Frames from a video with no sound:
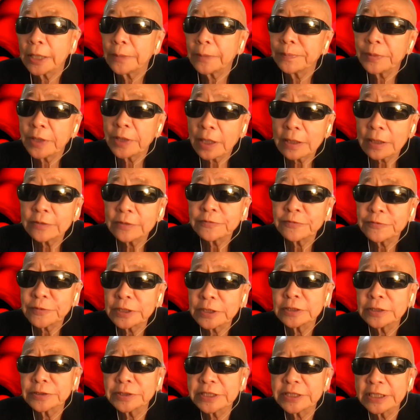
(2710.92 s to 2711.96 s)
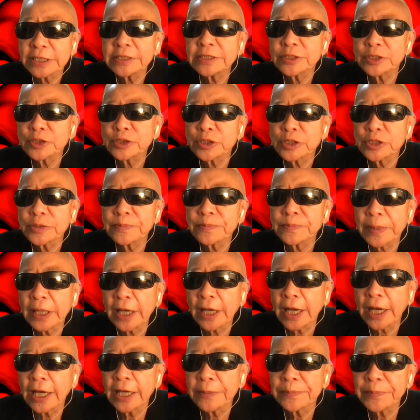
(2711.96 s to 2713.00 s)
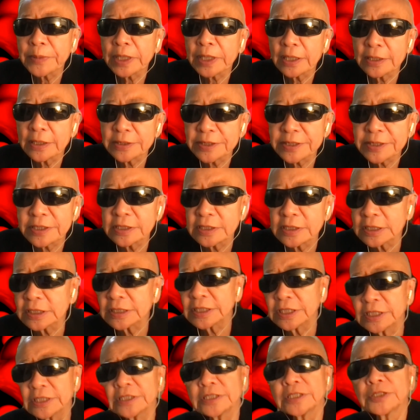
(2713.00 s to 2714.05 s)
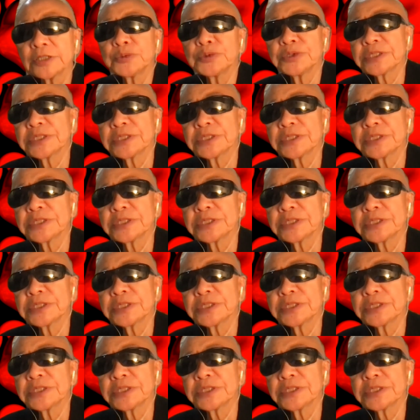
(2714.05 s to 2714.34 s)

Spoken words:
not afraid of censorship, but I'm constantly dealing with